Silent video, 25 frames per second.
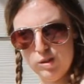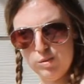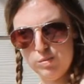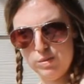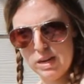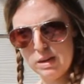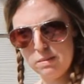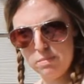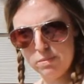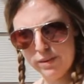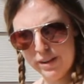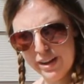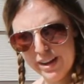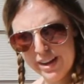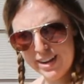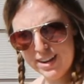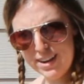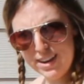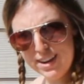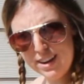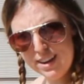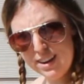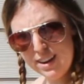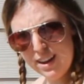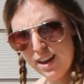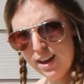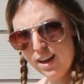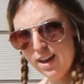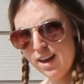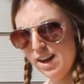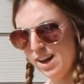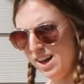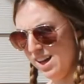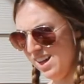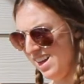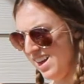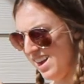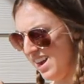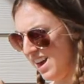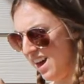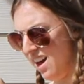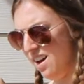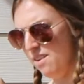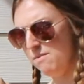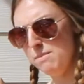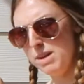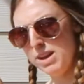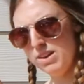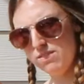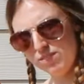of the way planted. I
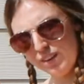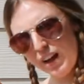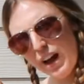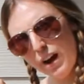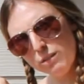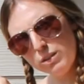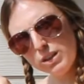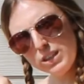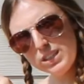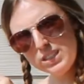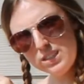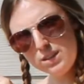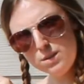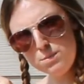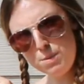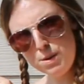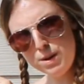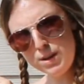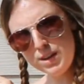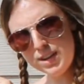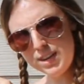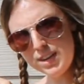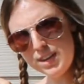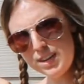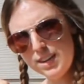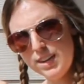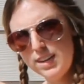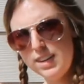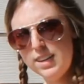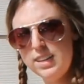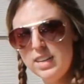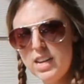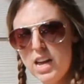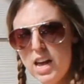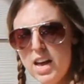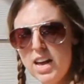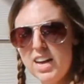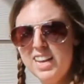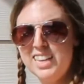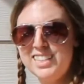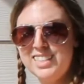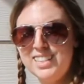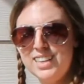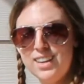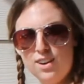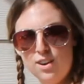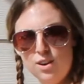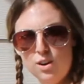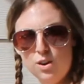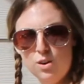have my flowers to put in it,
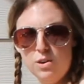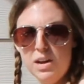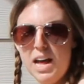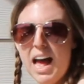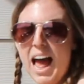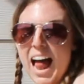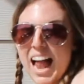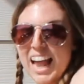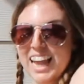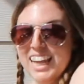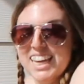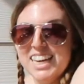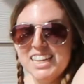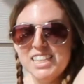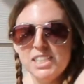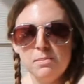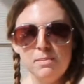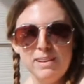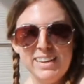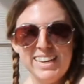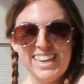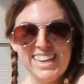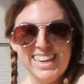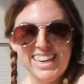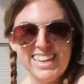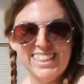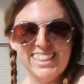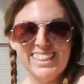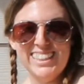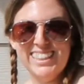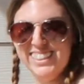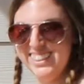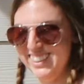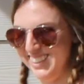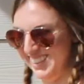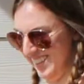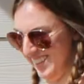so let's begin.